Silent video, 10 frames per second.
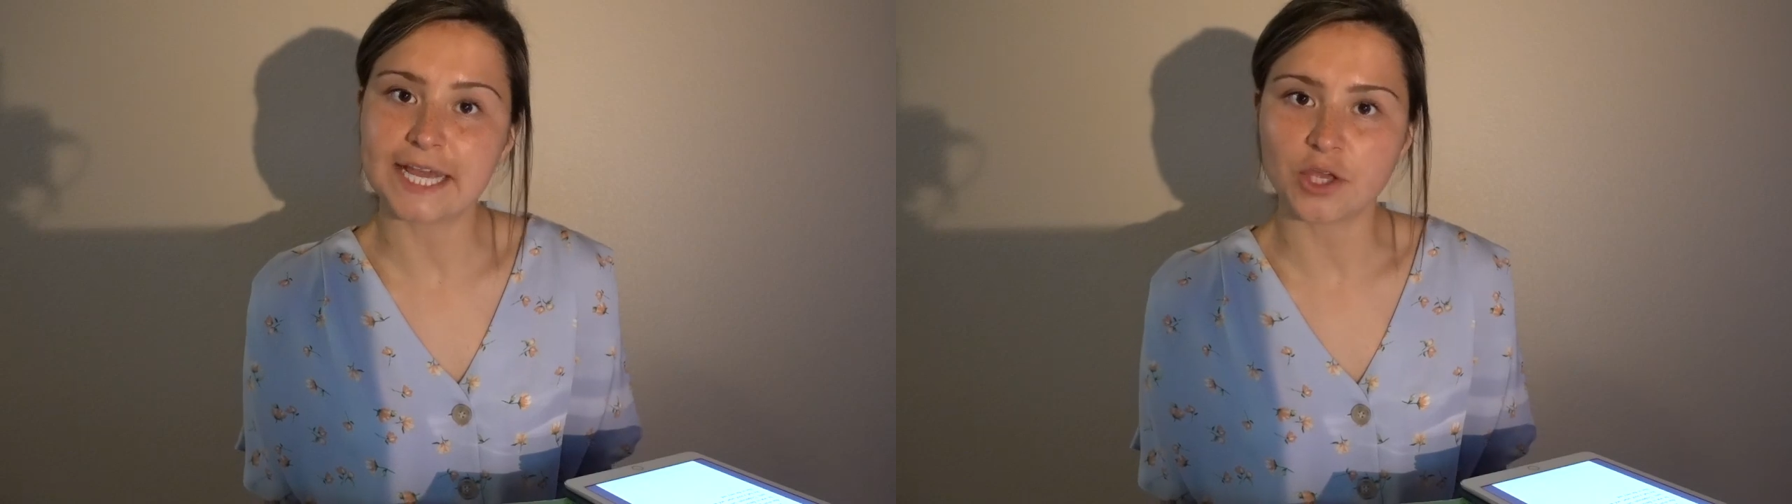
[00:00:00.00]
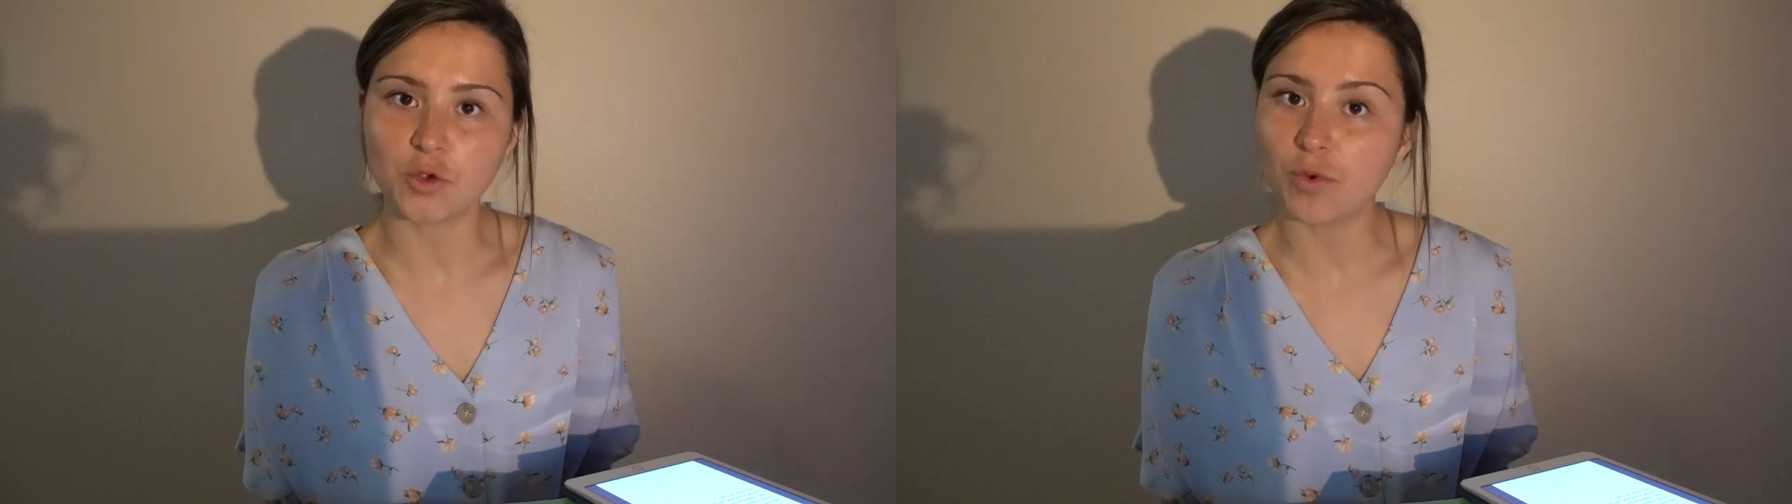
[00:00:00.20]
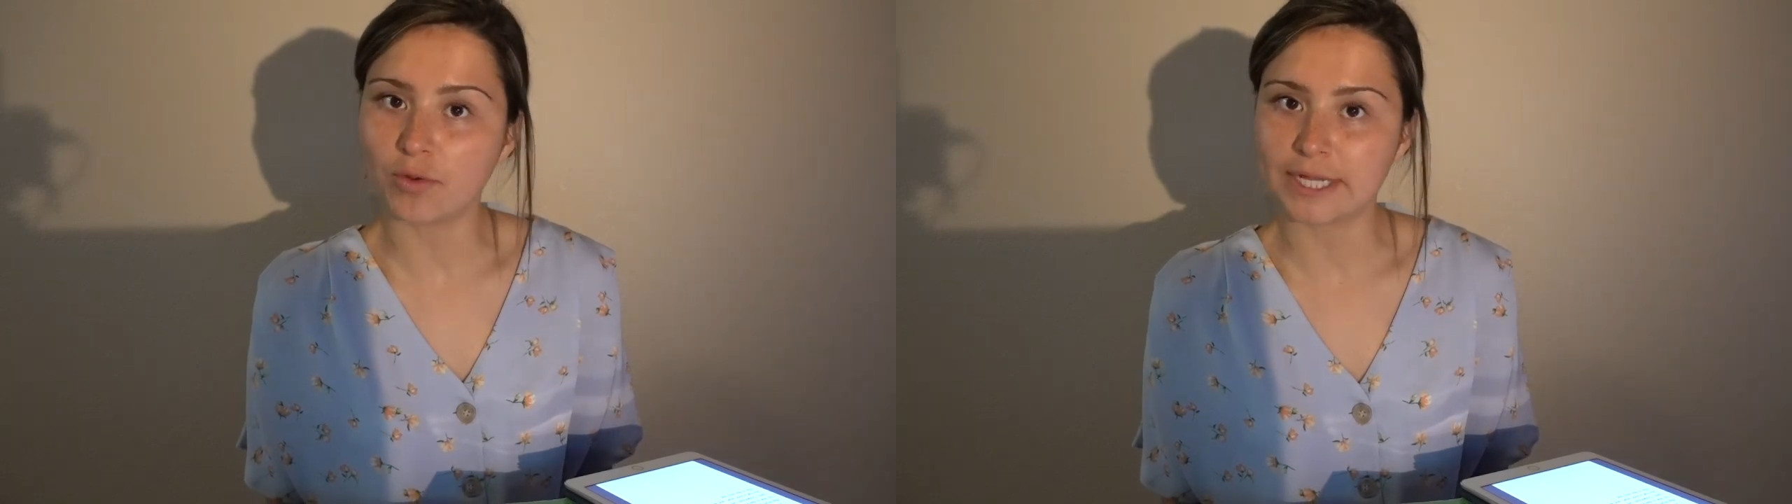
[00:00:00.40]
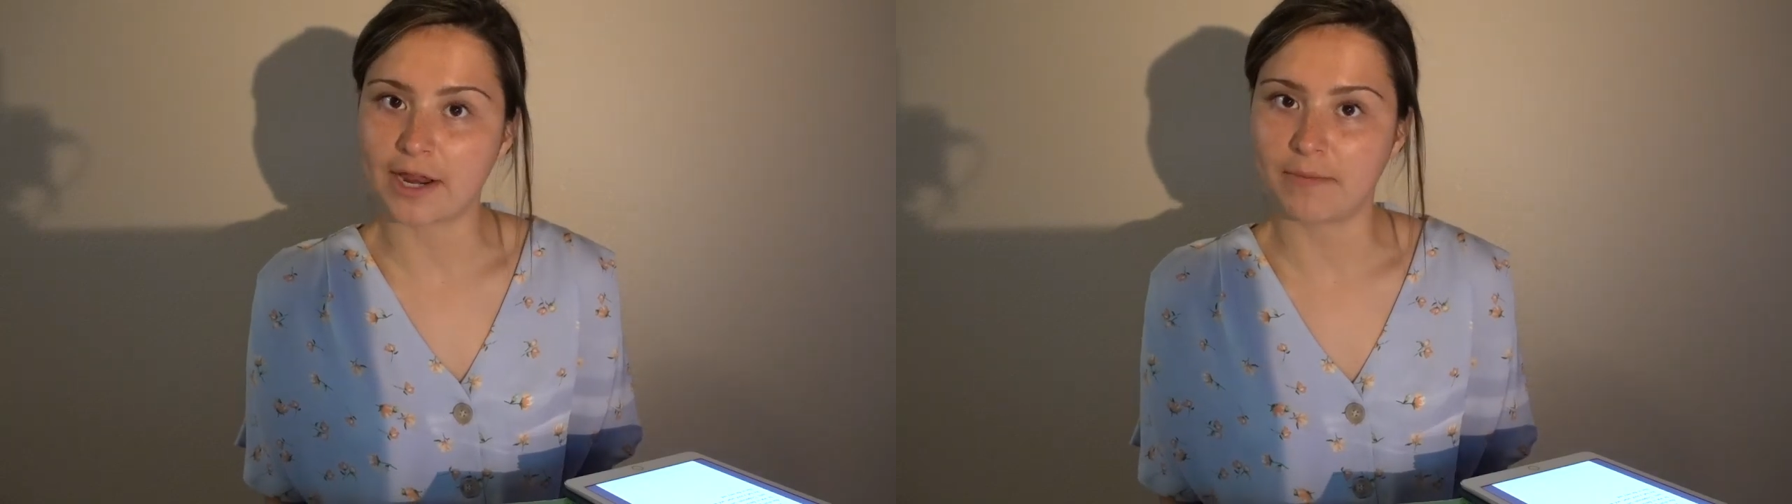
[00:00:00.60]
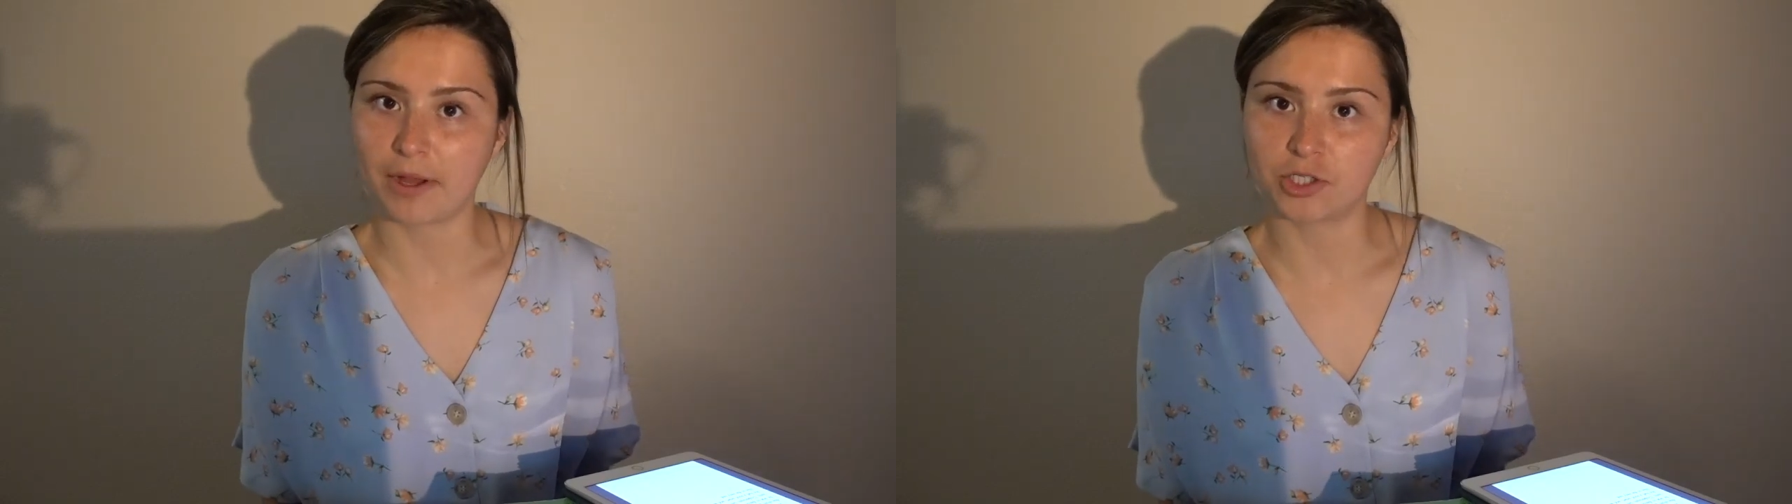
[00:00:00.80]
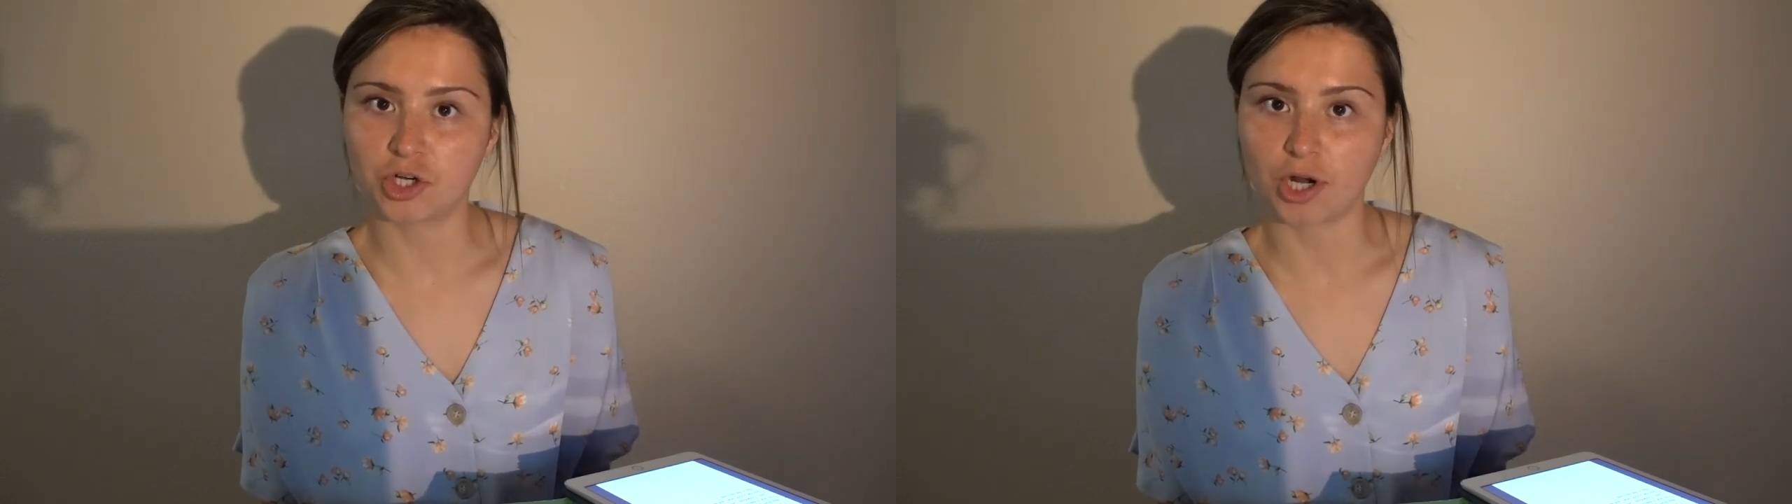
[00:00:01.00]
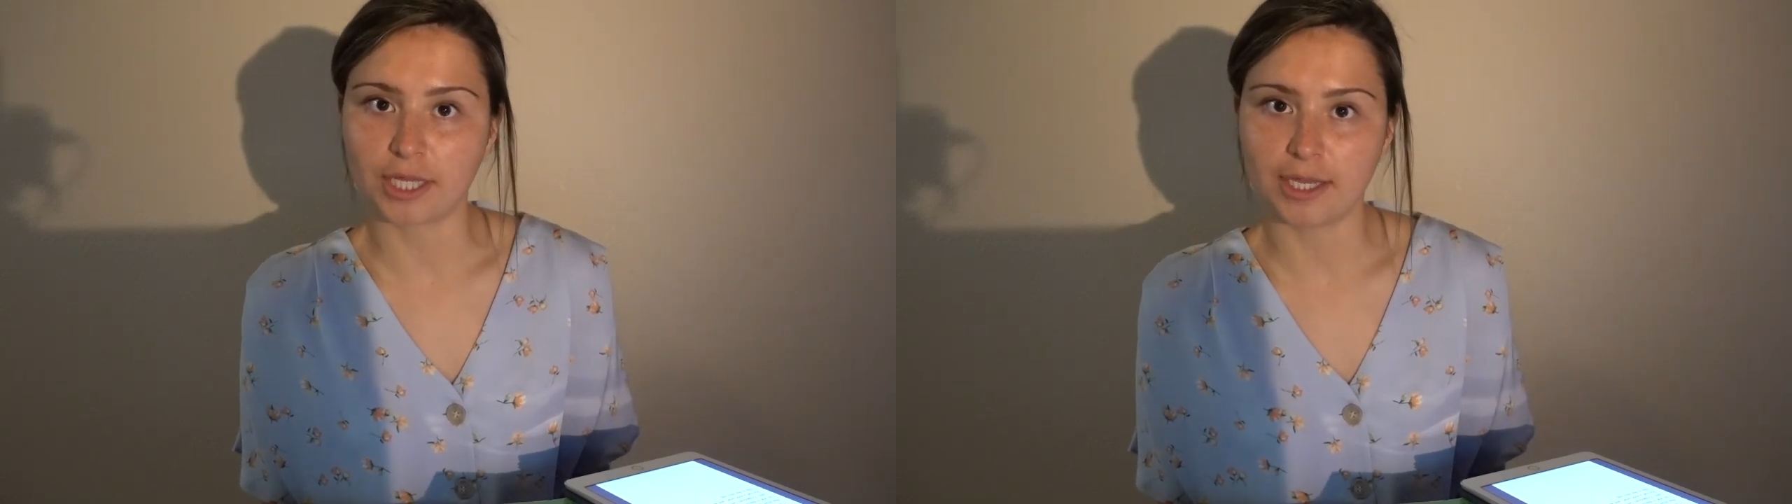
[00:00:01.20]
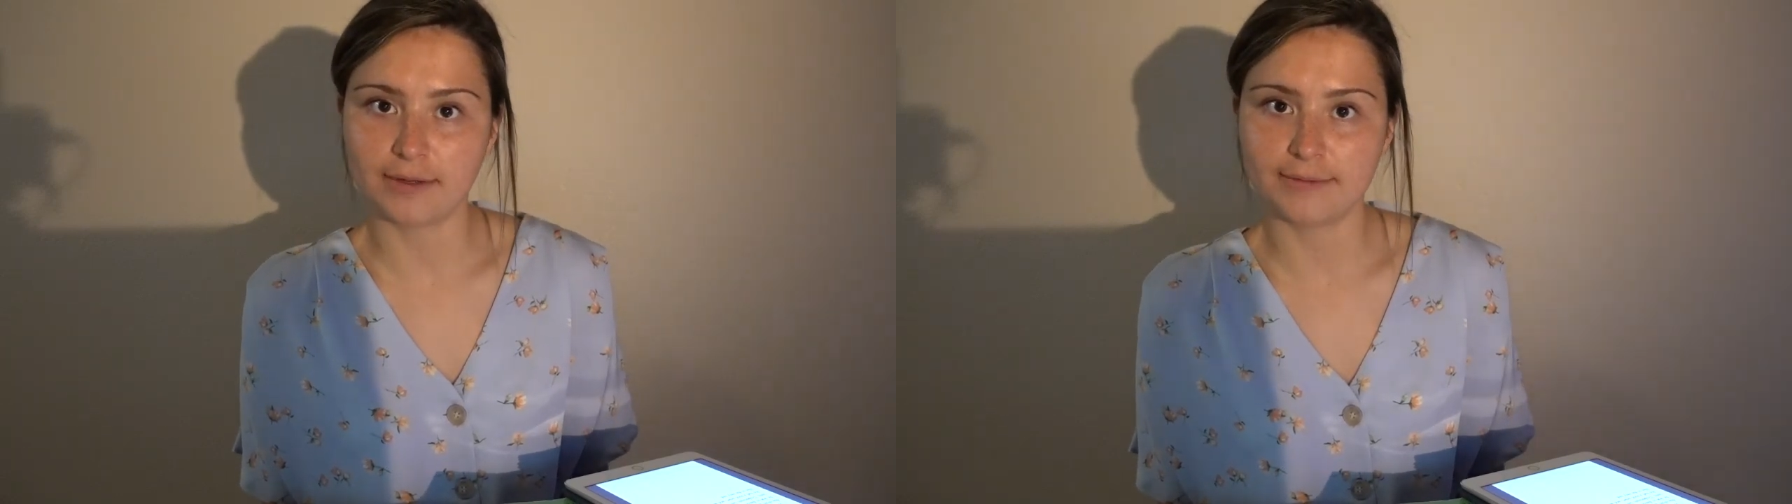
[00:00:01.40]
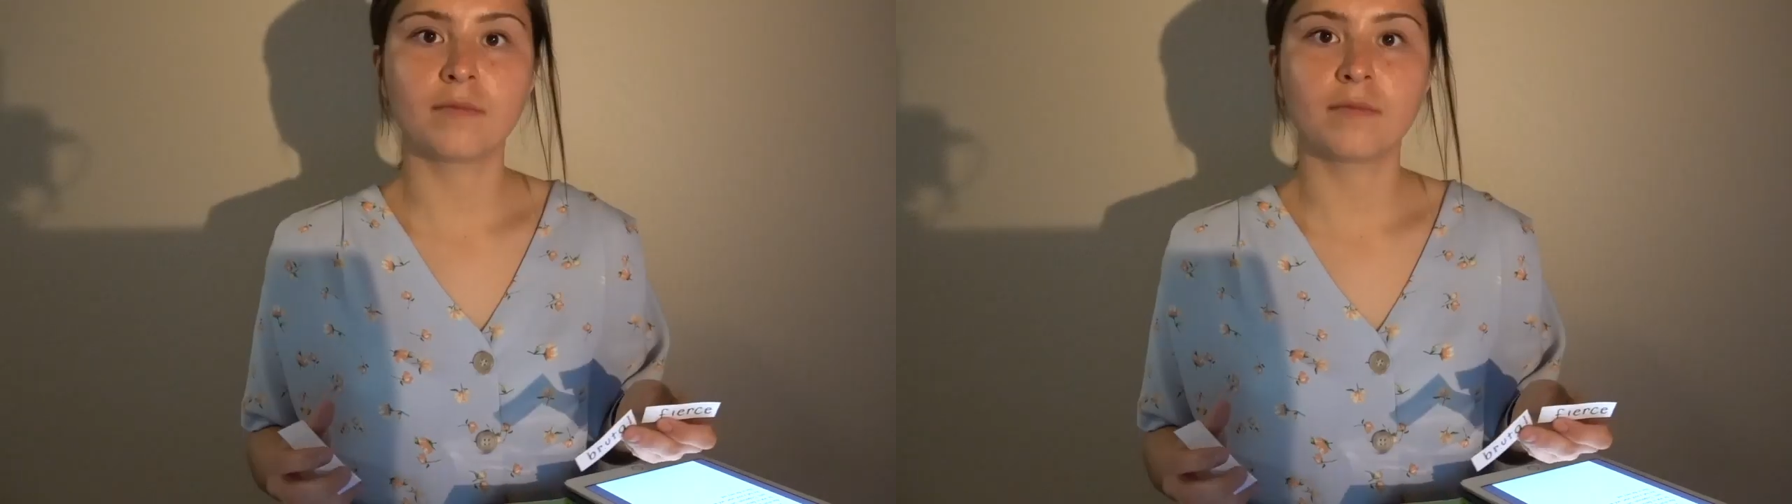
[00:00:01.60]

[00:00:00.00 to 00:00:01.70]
that you wrote down about Charlotte?